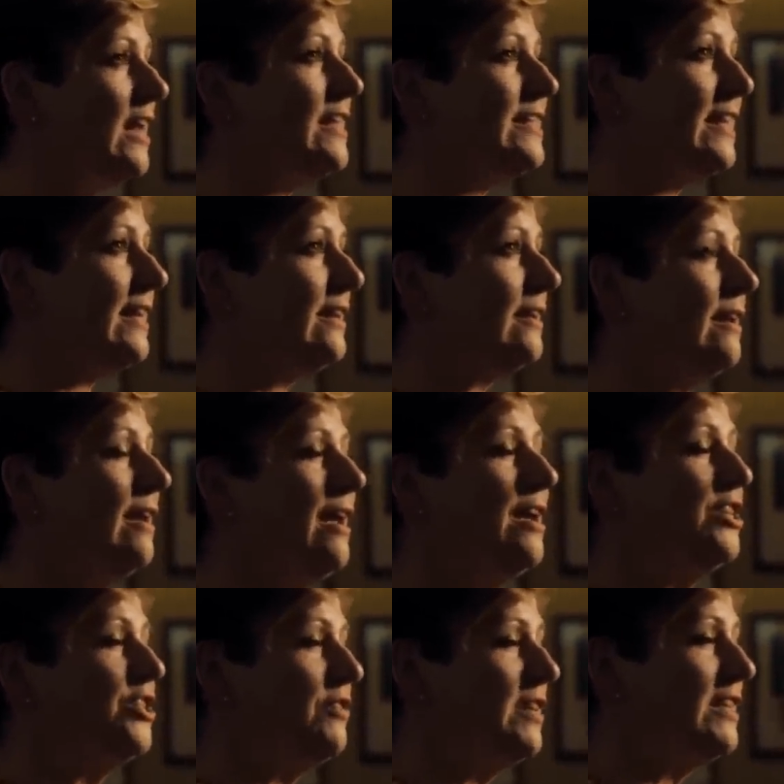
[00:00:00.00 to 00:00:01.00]
listen,
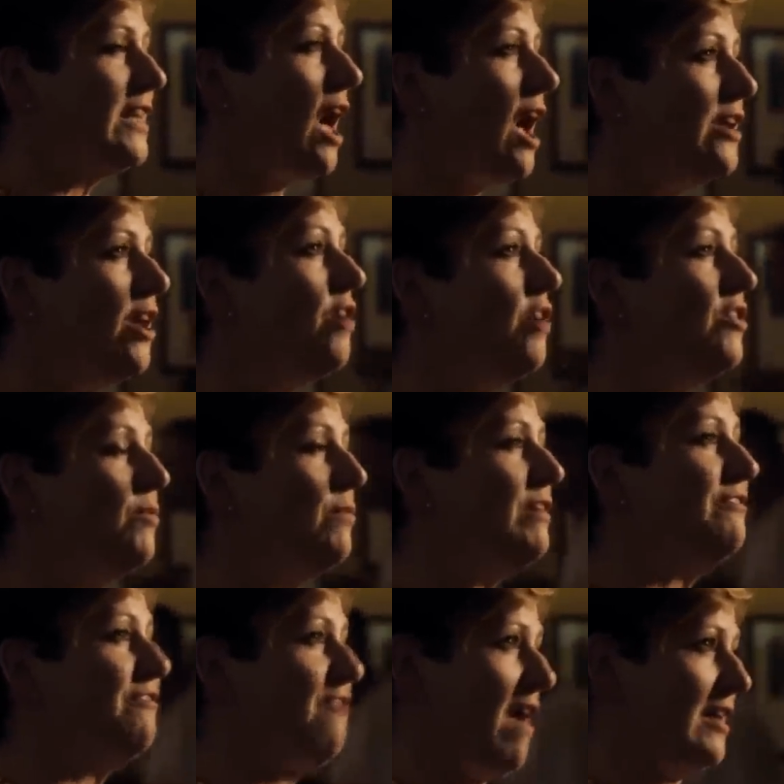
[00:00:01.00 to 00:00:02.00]
Theresa, I know that
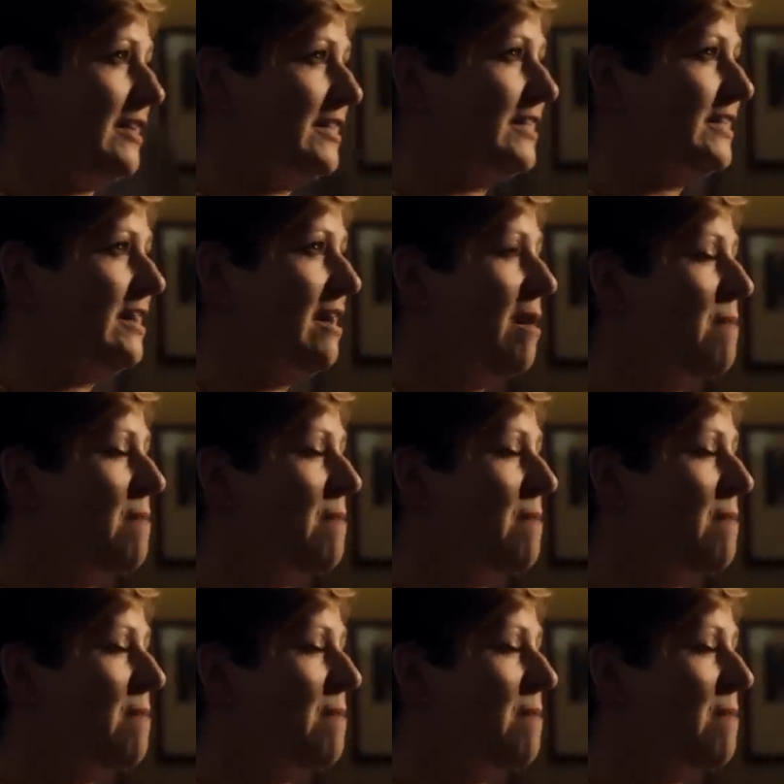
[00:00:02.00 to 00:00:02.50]
we're friends,